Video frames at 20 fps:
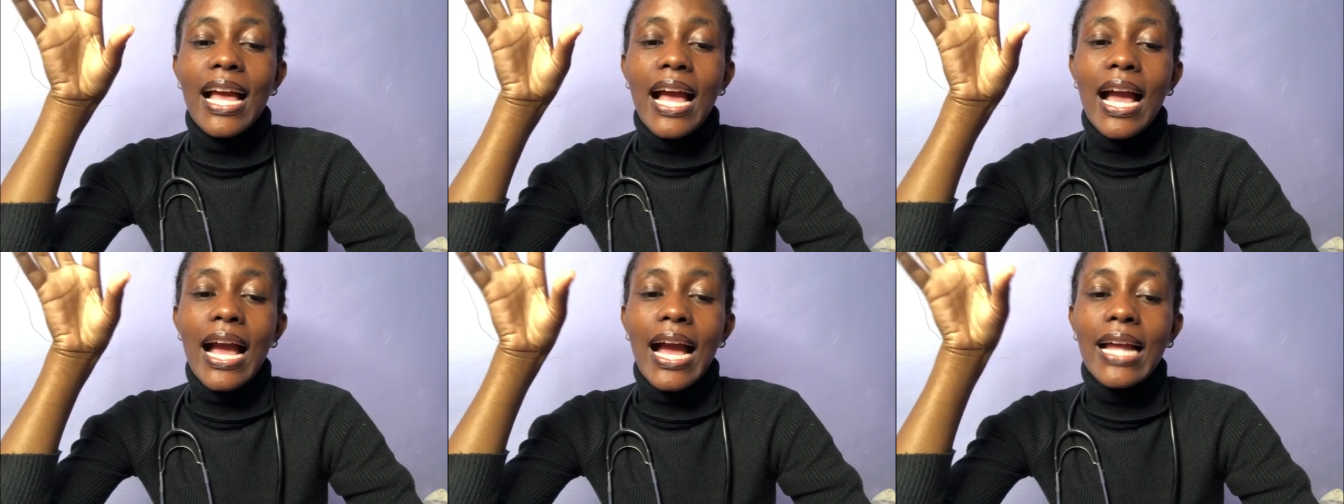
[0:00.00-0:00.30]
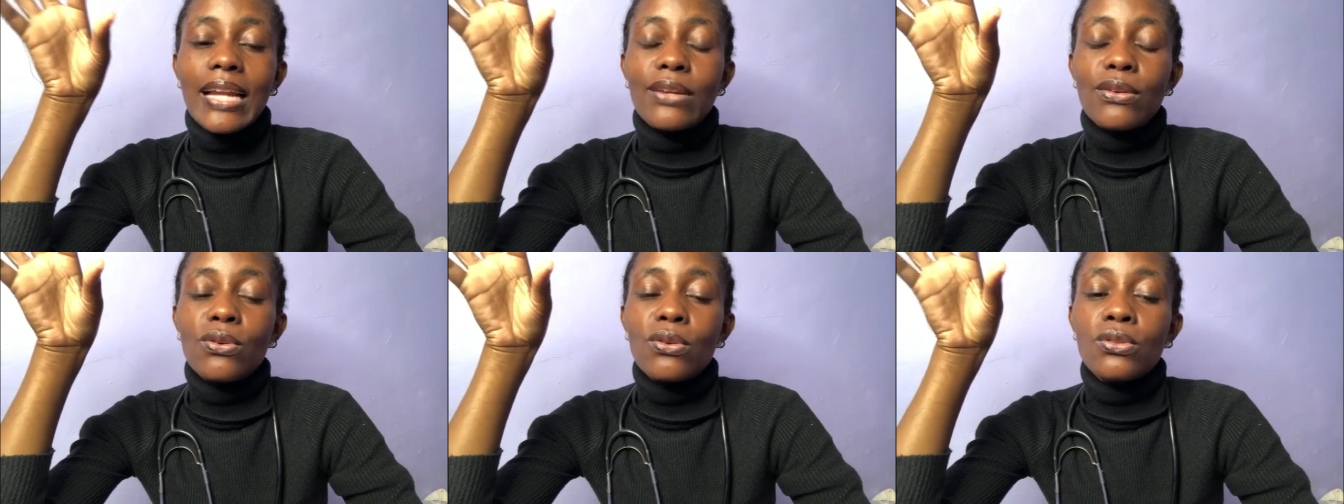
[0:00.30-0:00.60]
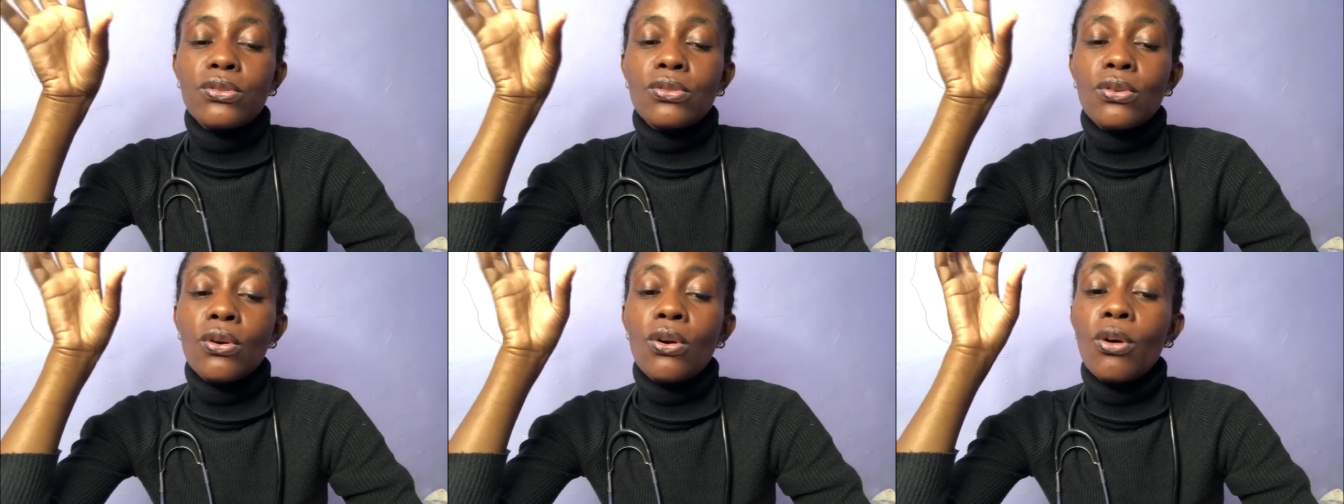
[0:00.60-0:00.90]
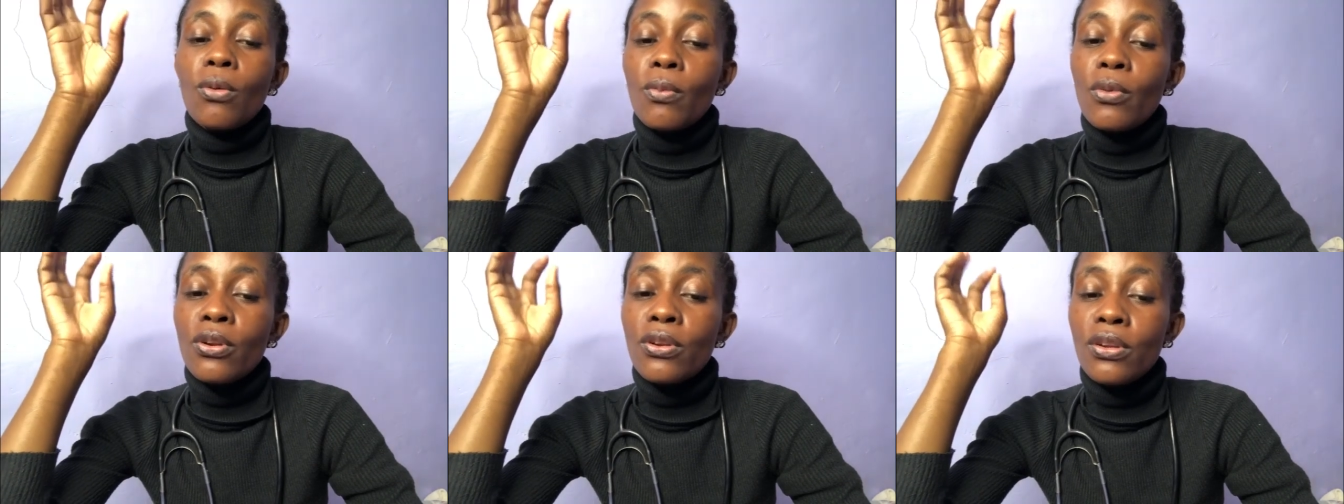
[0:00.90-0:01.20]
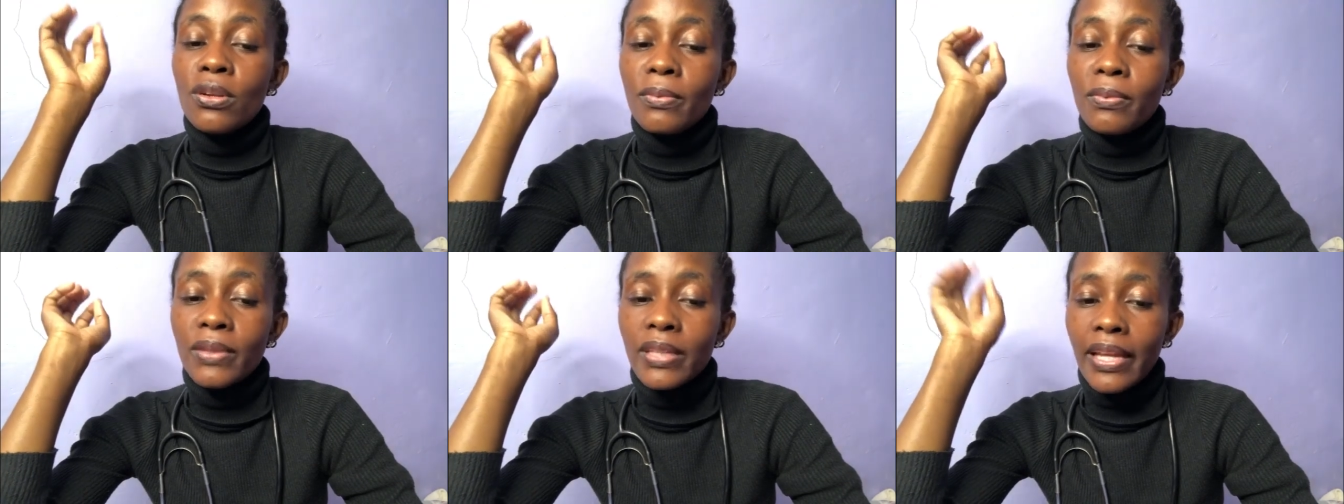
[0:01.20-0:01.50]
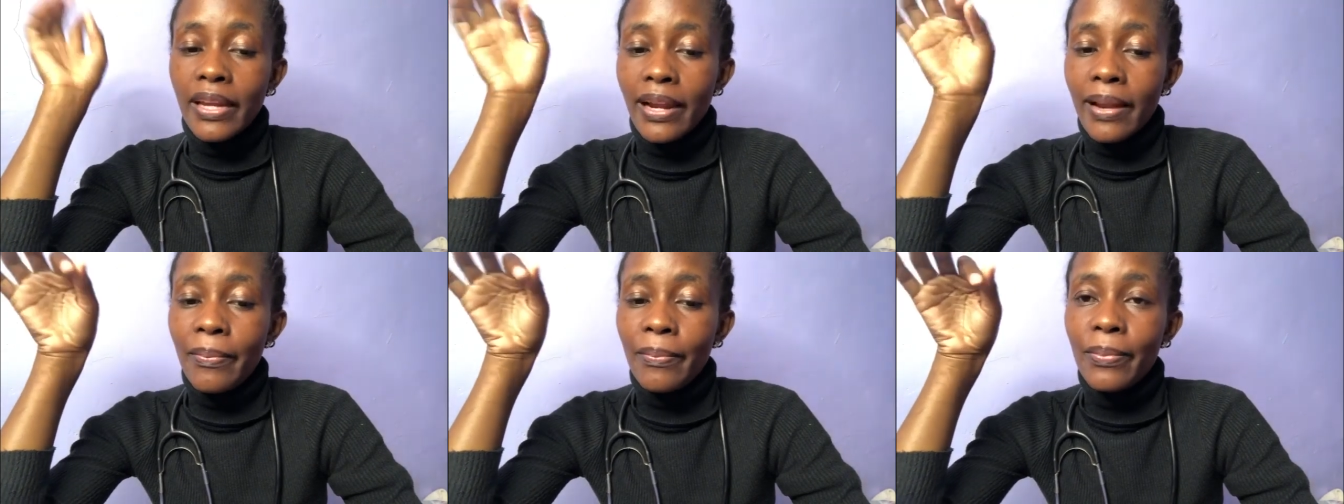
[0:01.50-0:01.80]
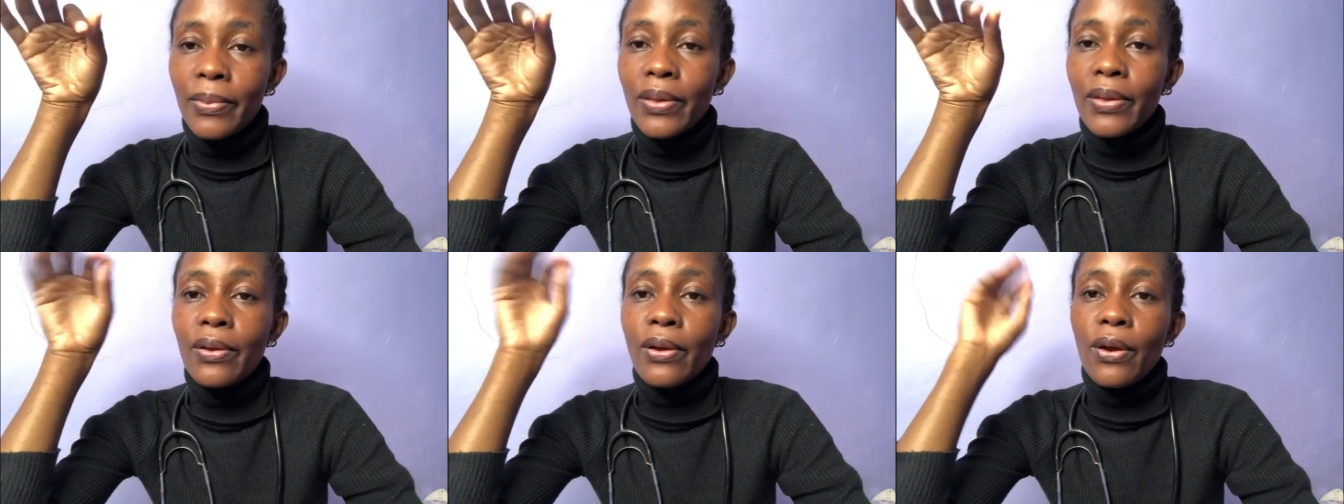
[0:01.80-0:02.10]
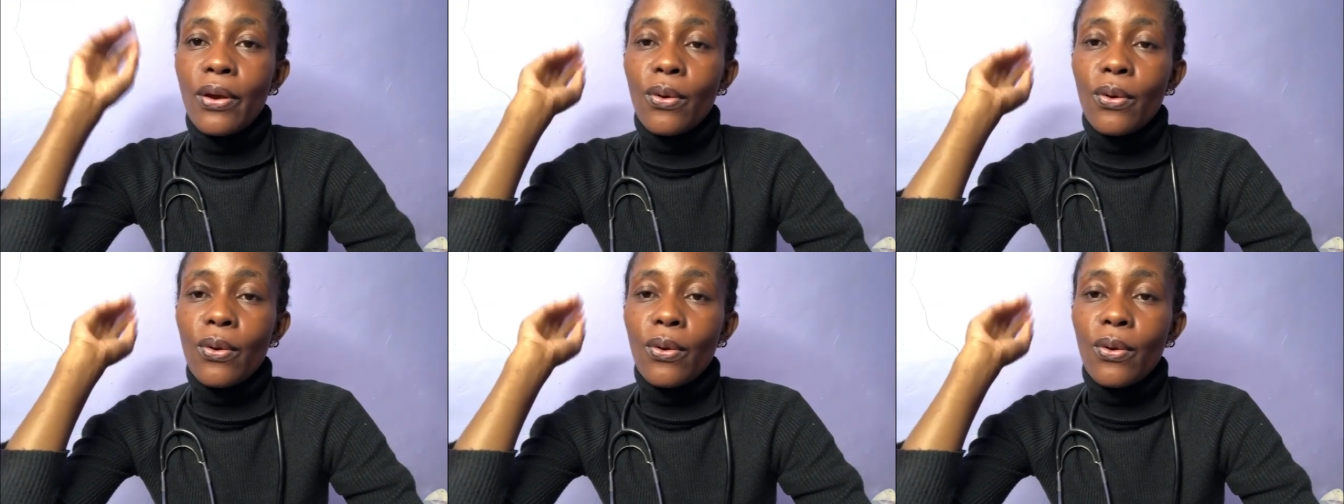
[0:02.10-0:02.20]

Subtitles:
And also hormonal therapy